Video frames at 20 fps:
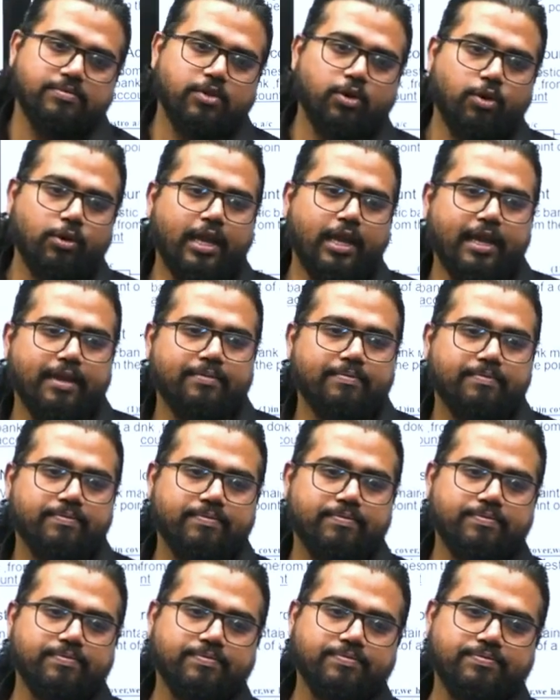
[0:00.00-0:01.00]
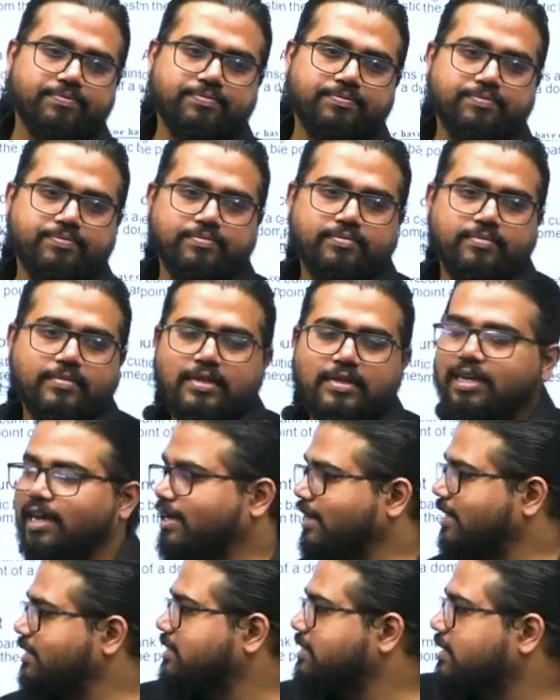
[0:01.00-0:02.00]
Okay.
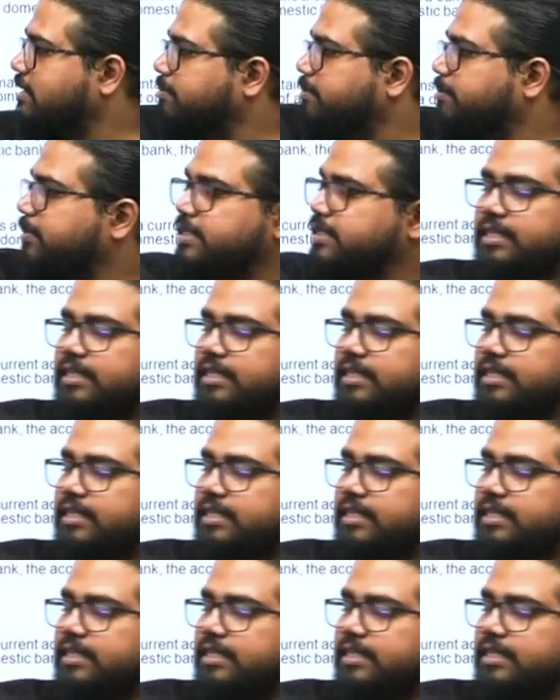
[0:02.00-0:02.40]
At least remember